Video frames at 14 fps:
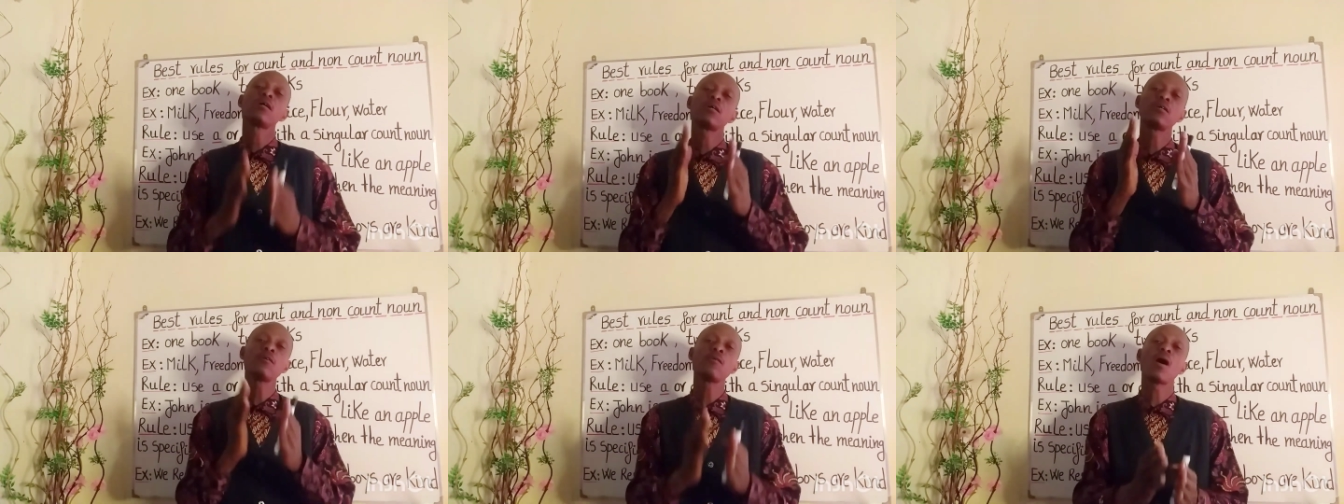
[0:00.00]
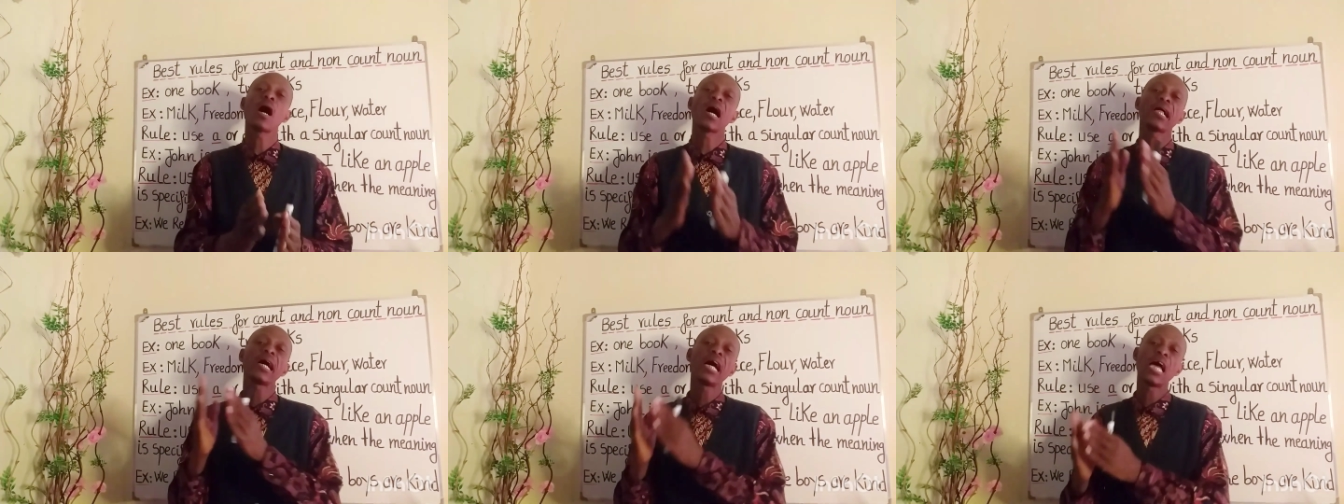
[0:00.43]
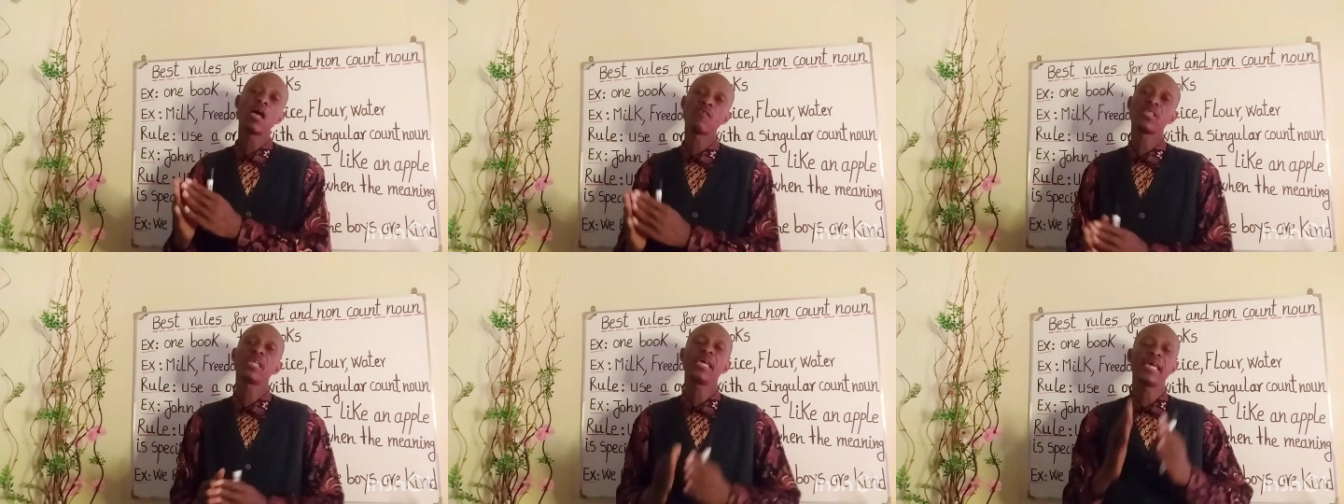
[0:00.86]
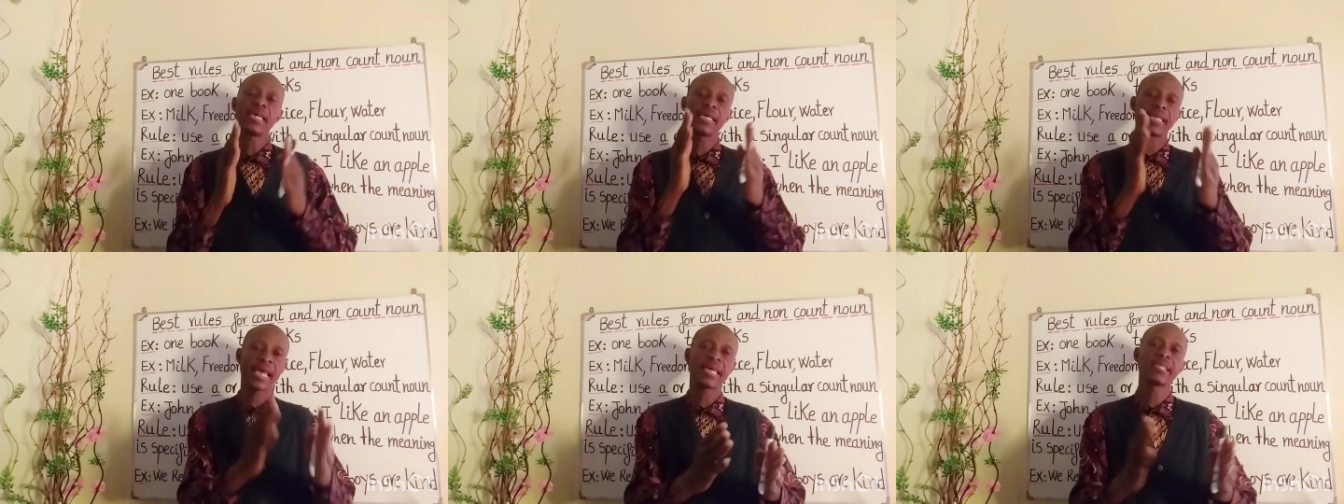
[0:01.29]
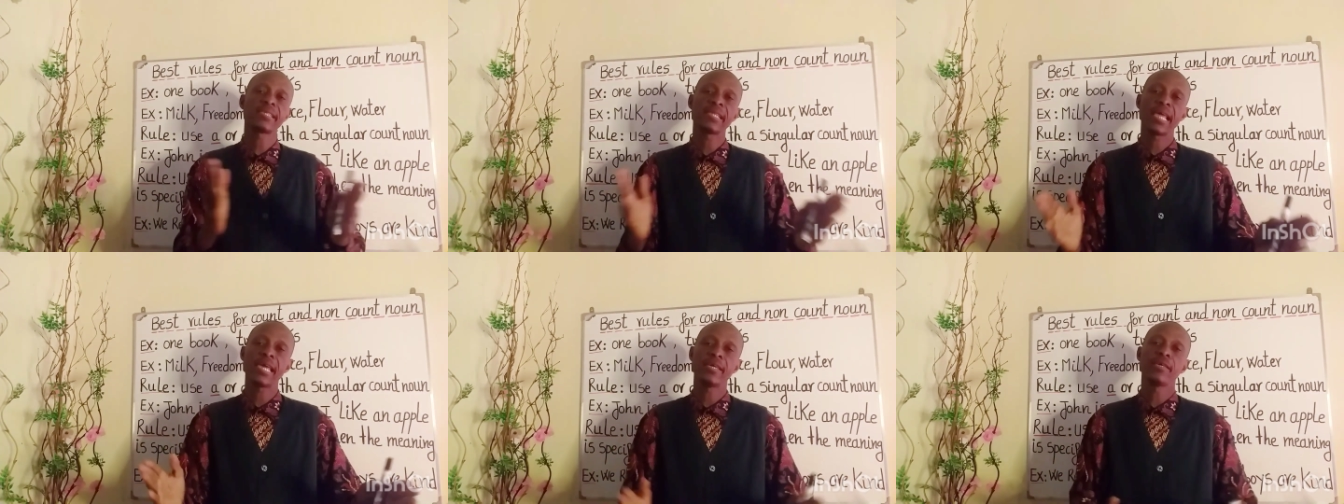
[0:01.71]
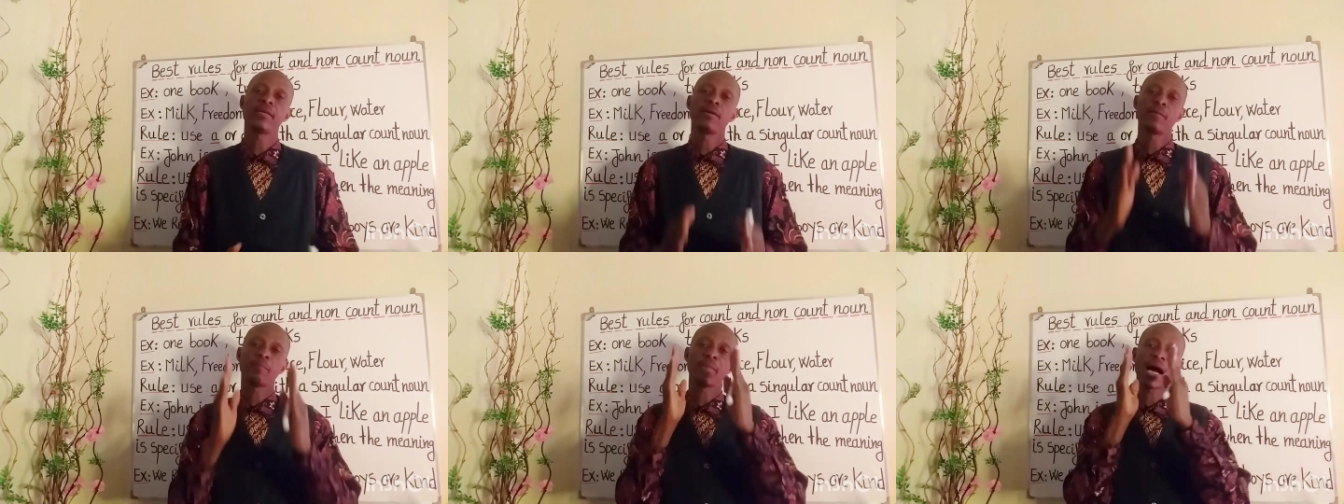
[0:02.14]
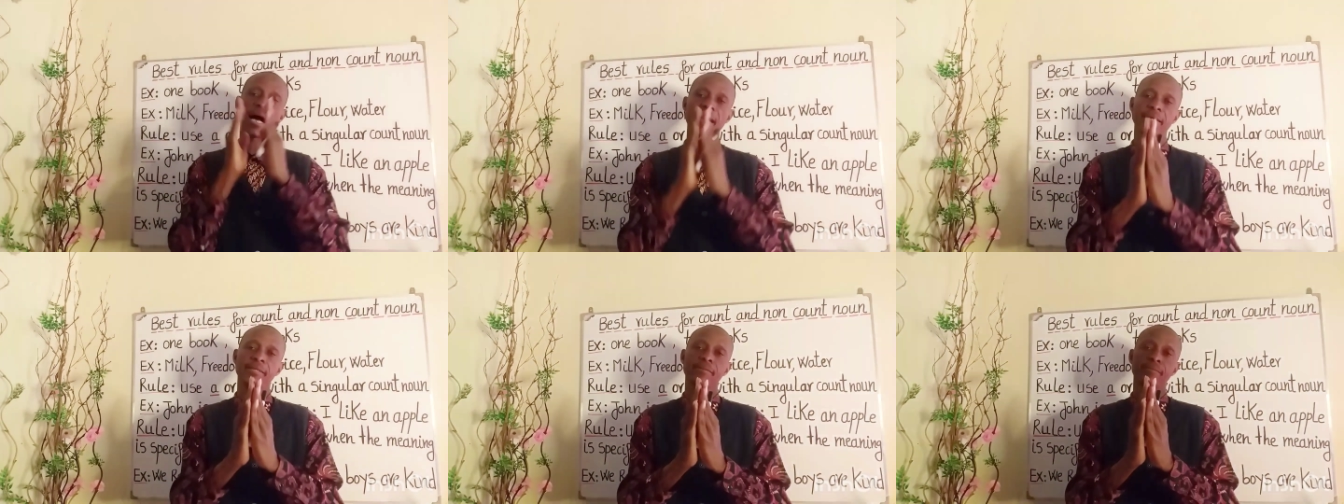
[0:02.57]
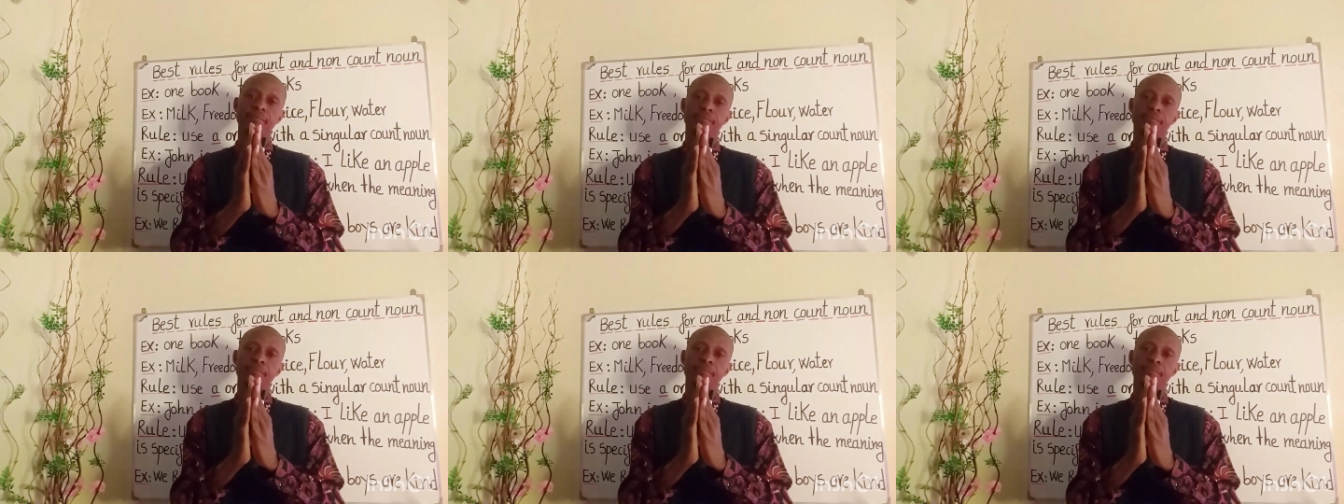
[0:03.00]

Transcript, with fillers: you are having a great day. Bye.